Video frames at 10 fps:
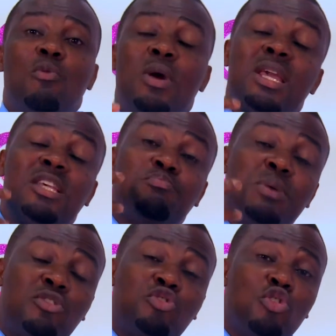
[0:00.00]
when he
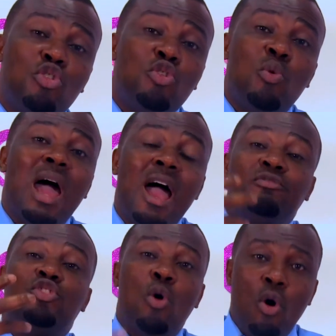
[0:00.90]
speaks to you, you will
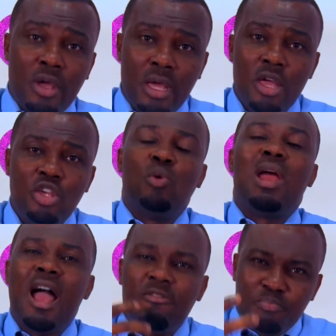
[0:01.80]
have joy. You will
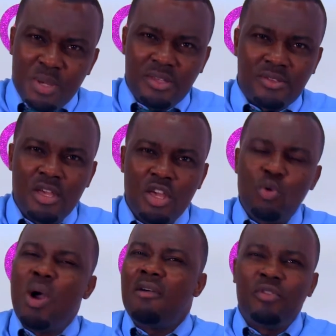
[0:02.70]
have peace. You
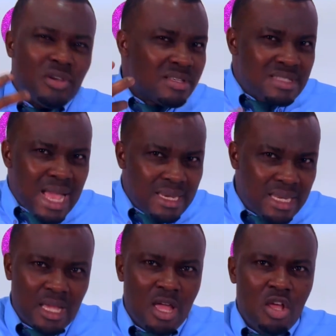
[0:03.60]
will have
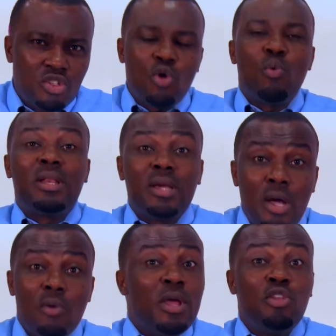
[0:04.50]
understanding. So
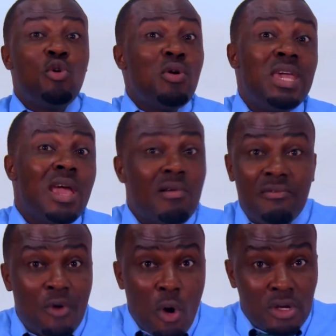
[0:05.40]
when you hear a
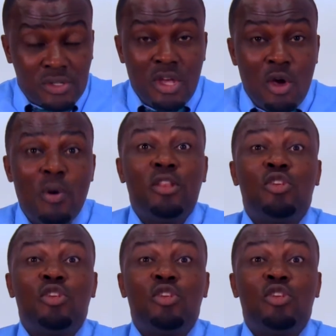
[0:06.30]
voice, when